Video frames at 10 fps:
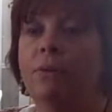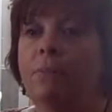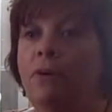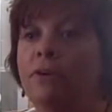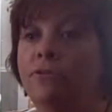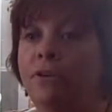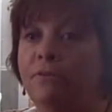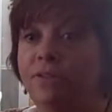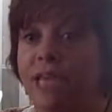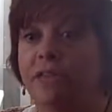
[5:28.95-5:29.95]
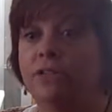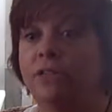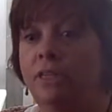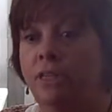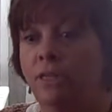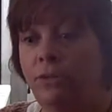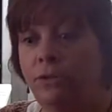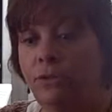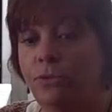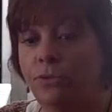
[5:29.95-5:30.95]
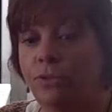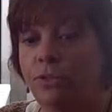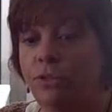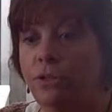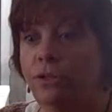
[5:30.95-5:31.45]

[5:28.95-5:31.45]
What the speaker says: Poetry was actually used